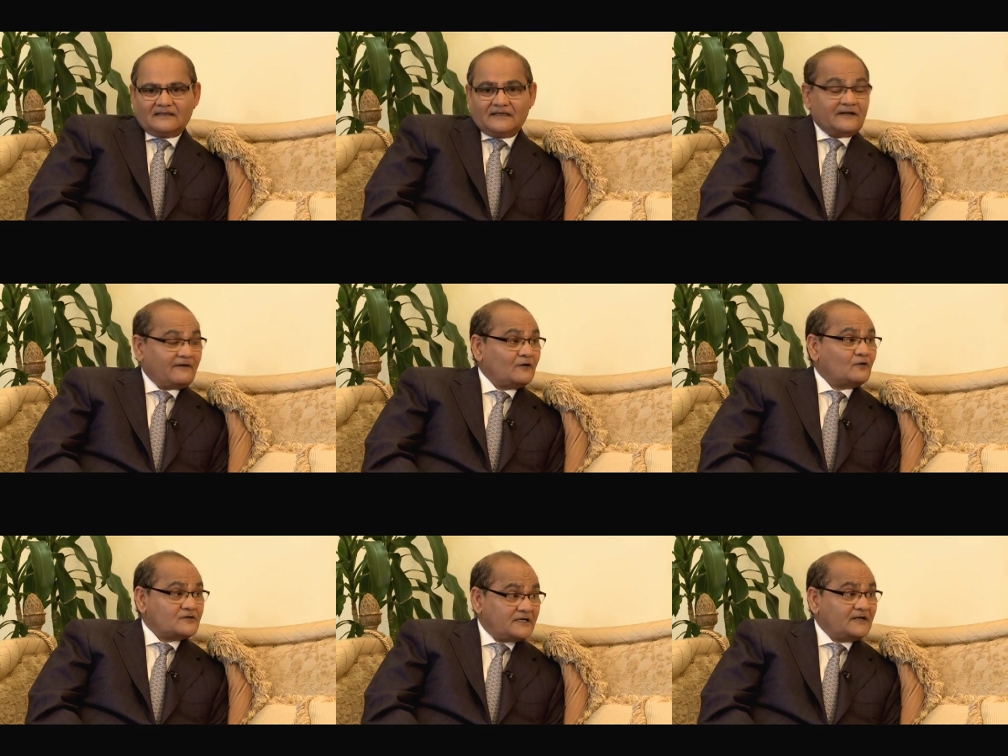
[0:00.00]
that if I
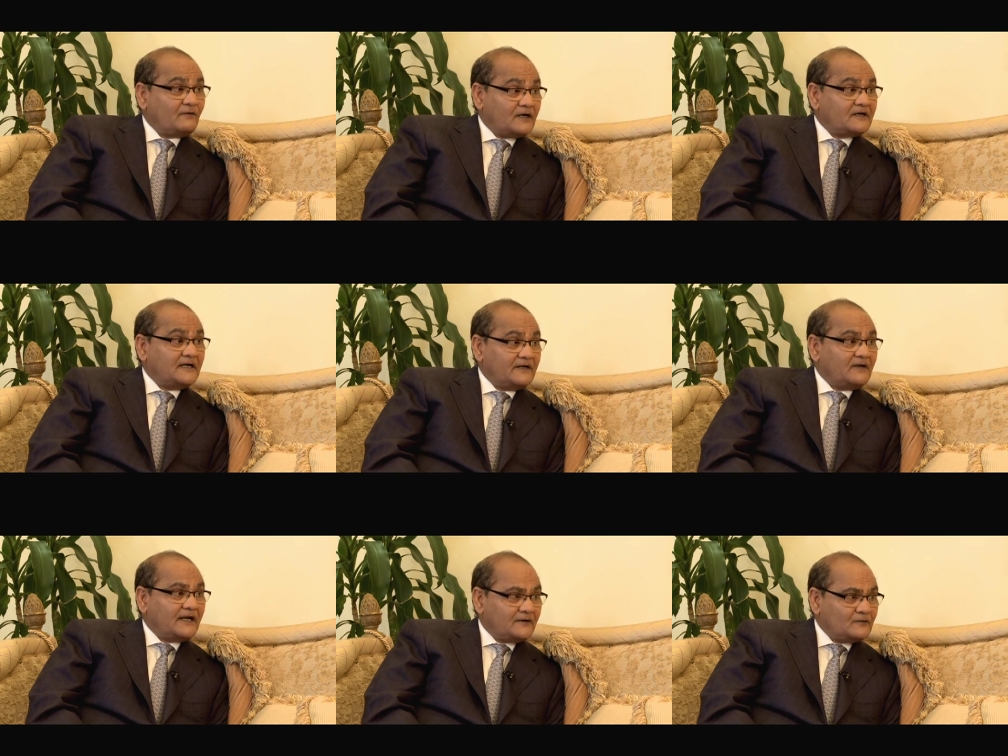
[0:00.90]
don't study, what really
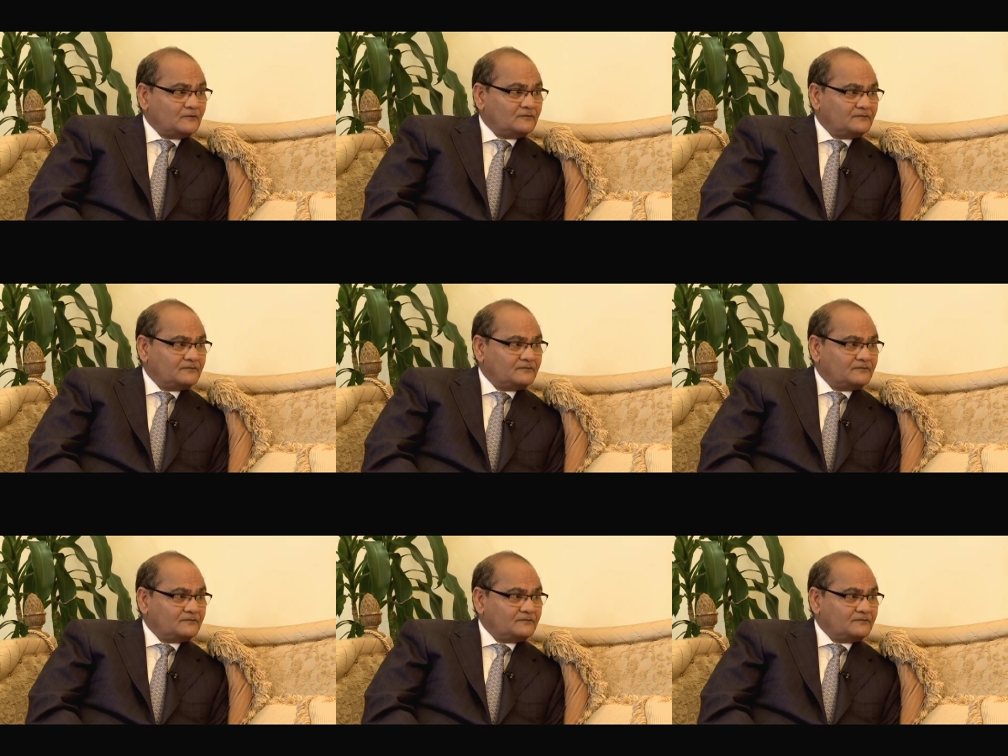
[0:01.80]
will I do?